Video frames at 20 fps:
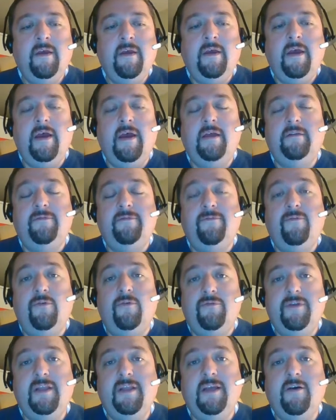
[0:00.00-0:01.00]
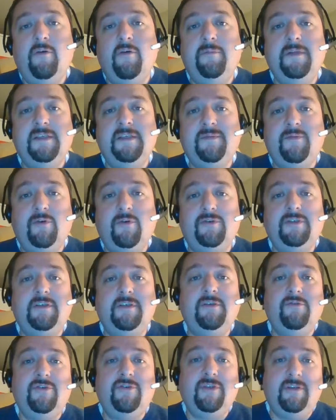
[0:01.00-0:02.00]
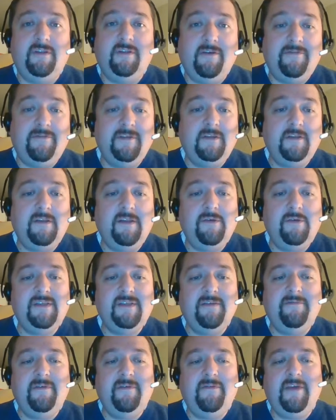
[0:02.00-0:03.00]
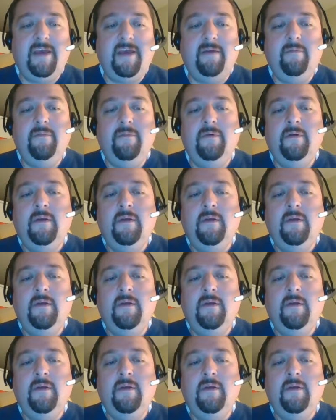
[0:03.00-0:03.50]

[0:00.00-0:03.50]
And for really complex project, you should definitely use MVVM.